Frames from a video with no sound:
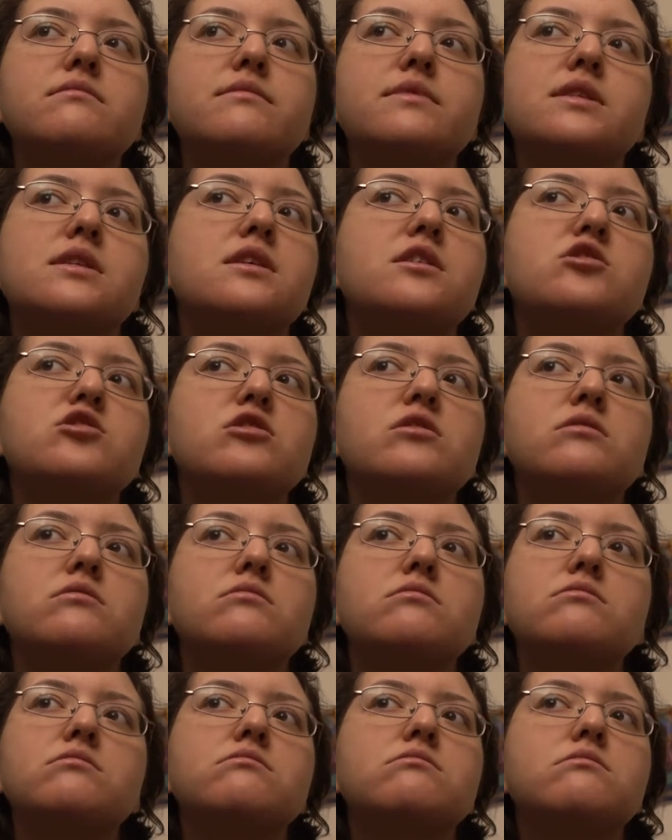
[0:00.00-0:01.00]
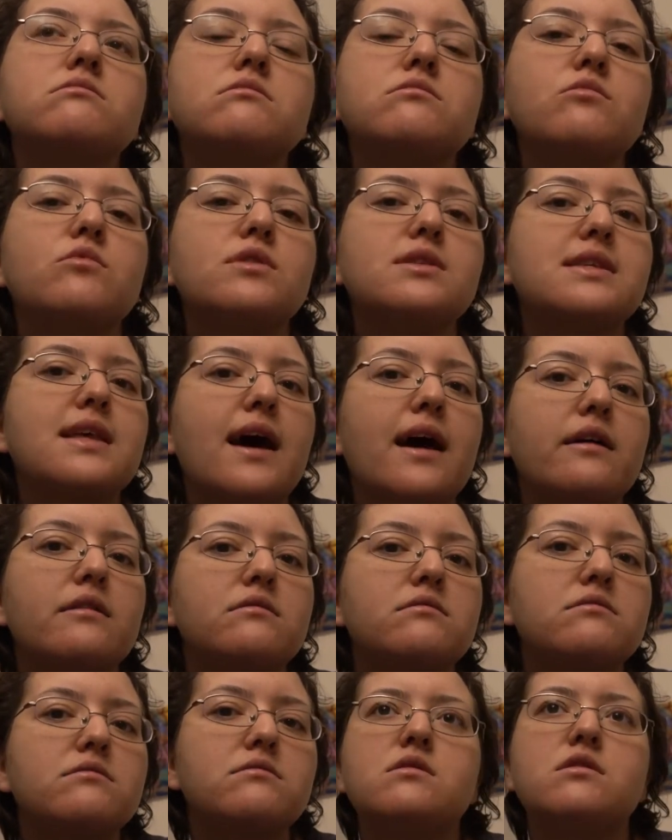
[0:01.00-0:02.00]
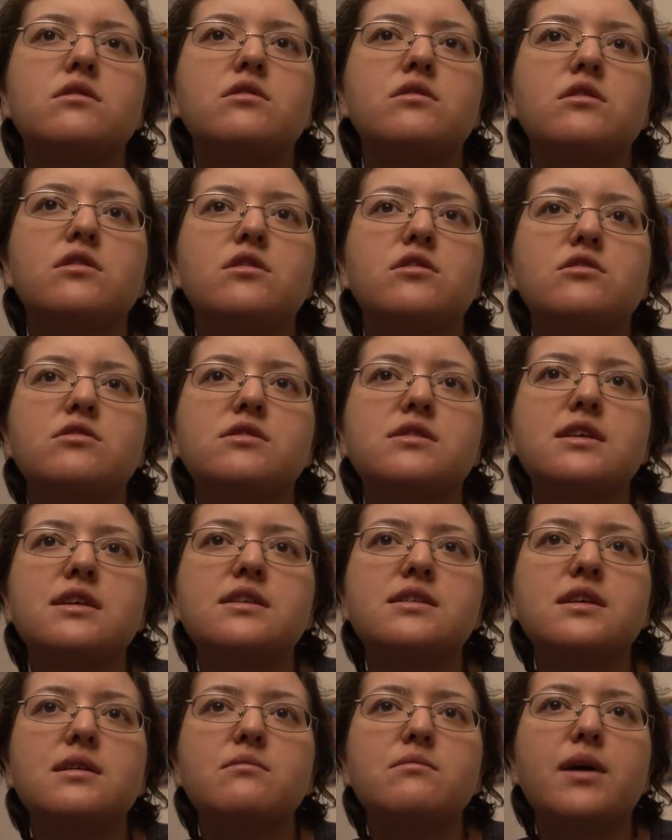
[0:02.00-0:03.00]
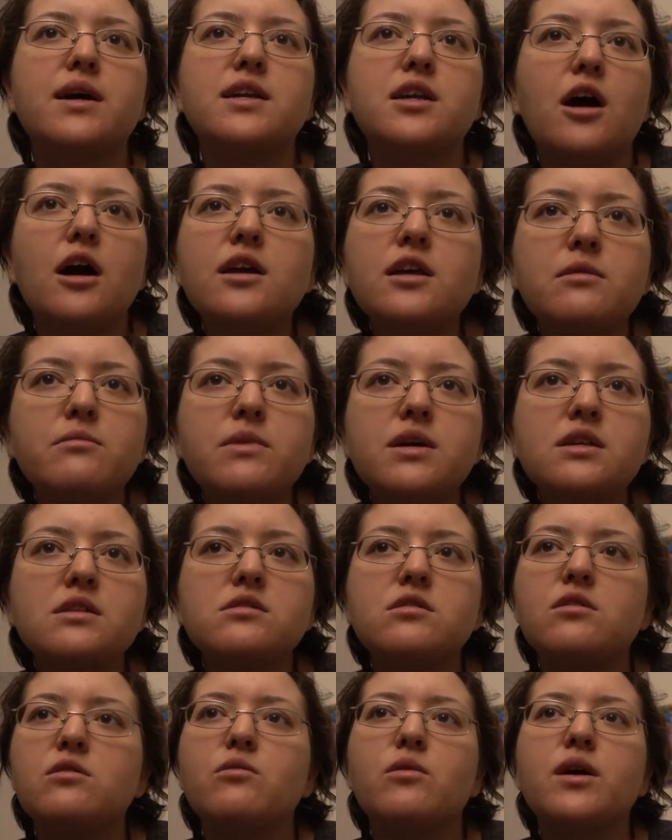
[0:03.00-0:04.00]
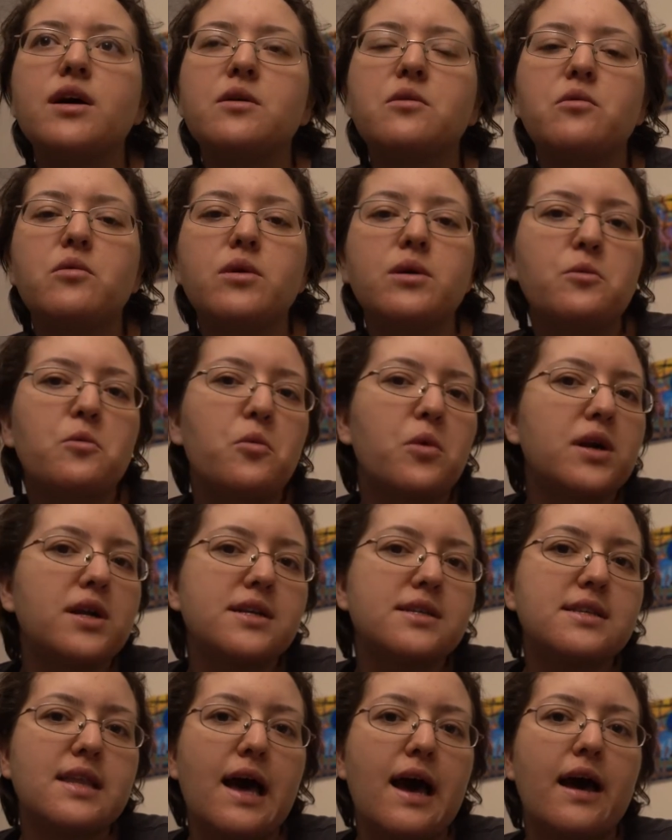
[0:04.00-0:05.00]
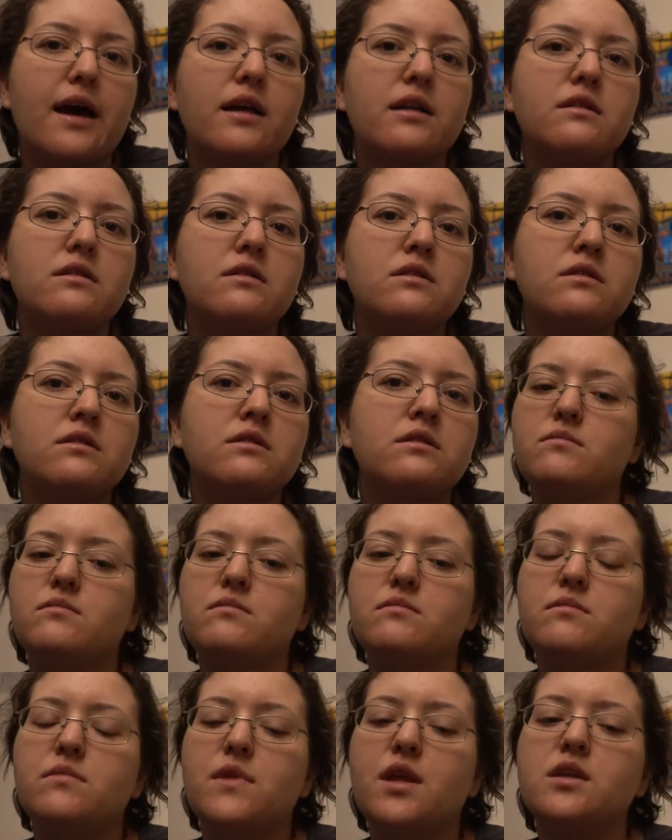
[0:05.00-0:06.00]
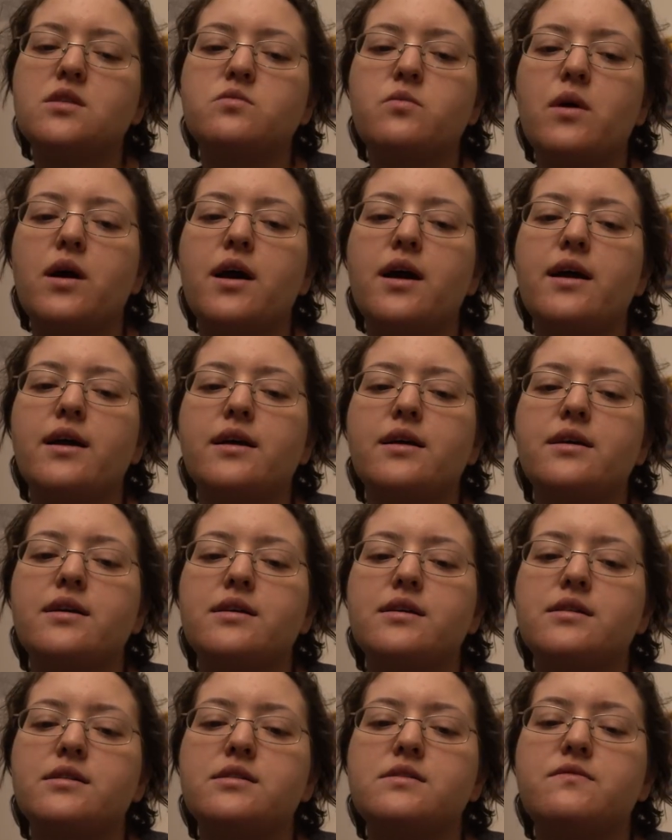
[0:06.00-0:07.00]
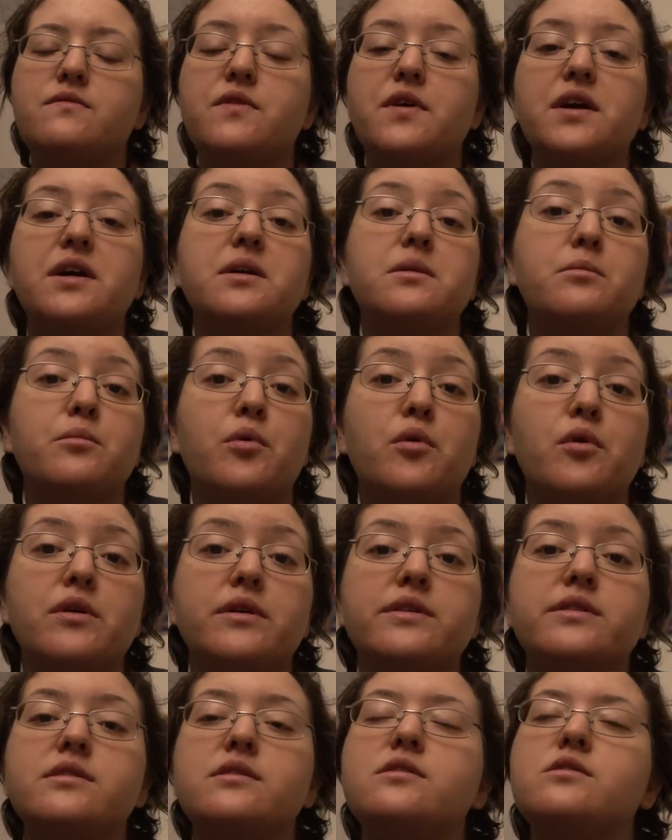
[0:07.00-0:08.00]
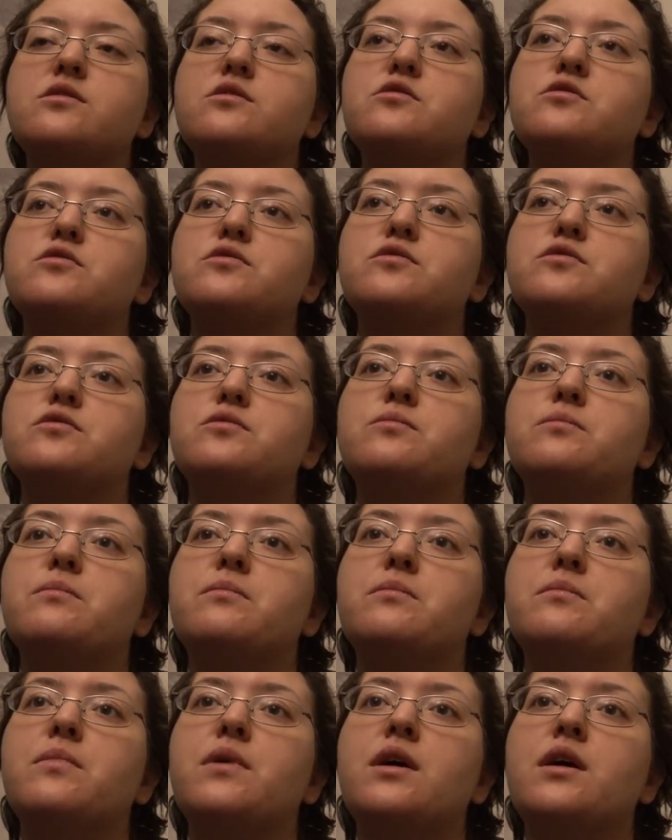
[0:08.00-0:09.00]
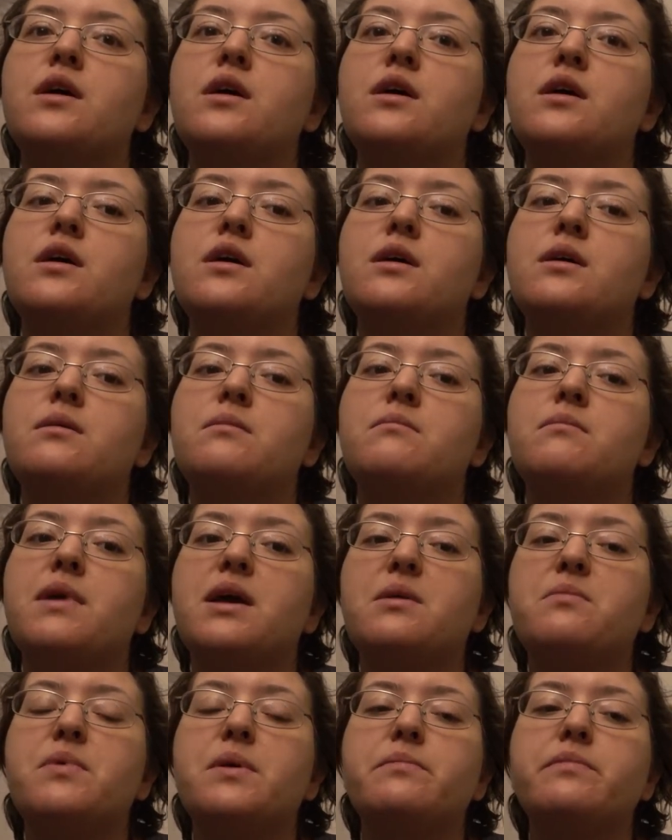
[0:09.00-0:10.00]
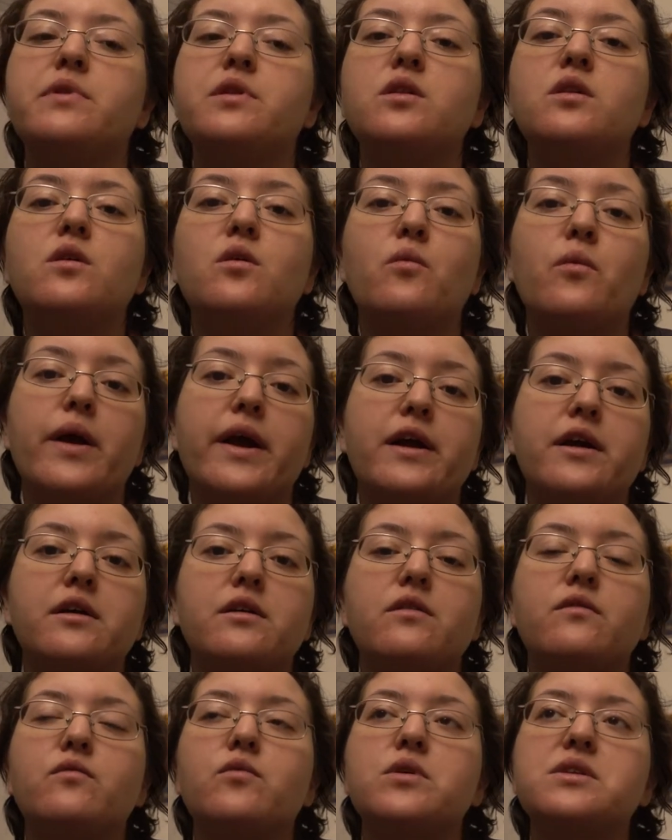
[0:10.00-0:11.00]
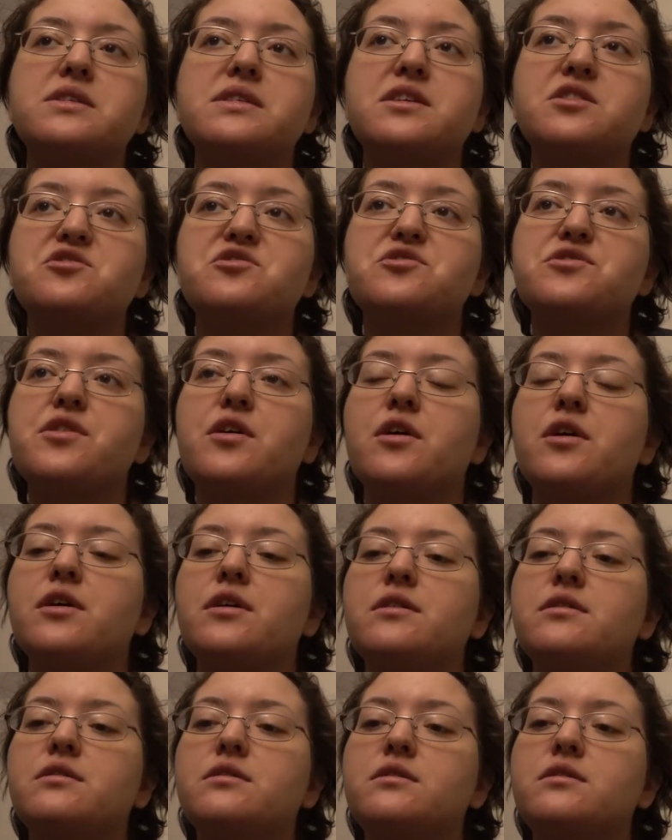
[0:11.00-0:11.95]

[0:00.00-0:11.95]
seizure? What's that? You're seizing my documents, or what is that? That's why it's very important to make people aware of what seizures are,